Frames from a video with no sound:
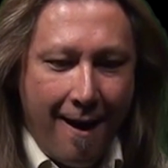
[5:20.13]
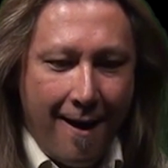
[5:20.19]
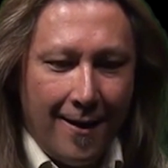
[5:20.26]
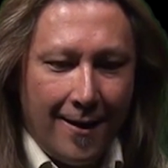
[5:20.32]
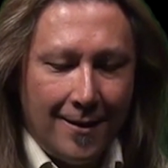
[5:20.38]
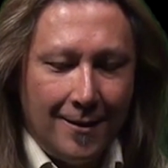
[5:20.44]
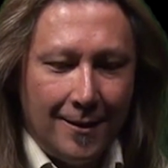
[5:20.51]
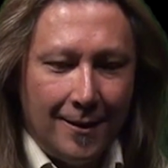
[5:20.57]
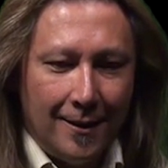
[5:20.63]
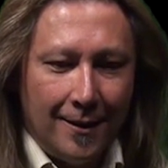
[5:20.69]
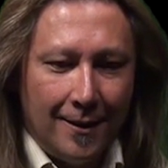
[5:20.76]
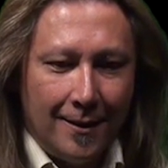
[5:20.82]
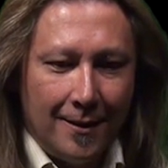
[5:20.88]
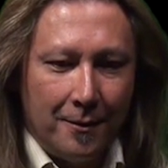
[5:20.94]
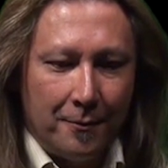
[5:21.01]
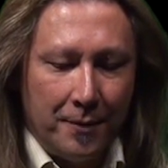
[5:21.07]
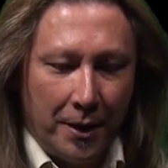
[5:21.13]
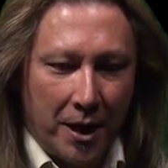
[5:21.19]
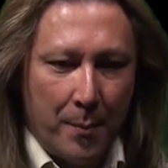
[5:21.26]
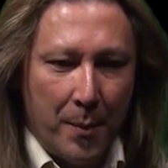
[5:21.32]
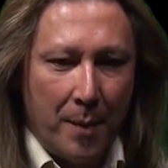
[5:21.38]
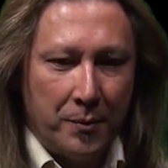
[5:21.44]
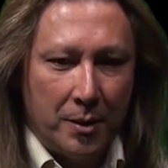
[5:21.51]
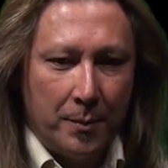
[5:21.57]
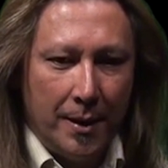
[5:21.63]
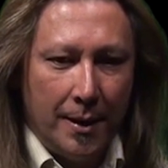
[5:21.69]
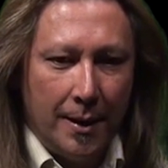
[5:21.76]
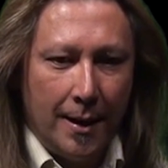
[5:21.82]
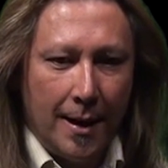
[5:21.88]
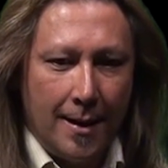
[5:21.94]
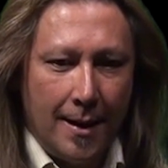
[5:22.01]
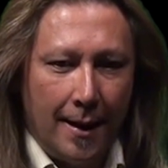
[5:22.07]
and they come up to
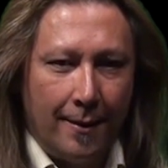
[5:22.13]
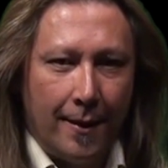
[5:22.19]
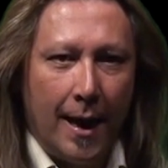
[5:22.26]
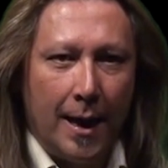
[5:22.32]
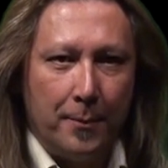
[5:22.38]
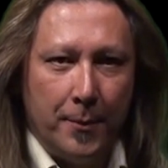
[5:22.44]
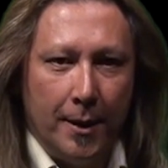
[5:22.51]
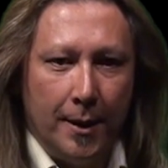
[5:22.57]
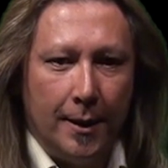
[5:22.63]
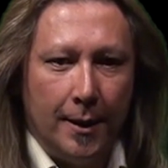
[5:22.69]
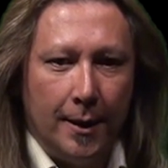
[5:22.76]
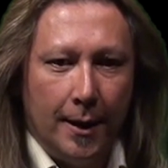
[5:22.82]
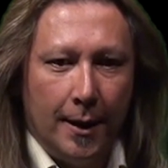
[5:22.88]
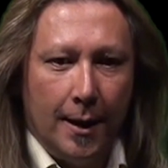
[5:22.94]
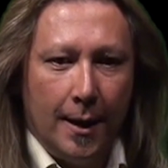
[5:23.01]
me and they thank me,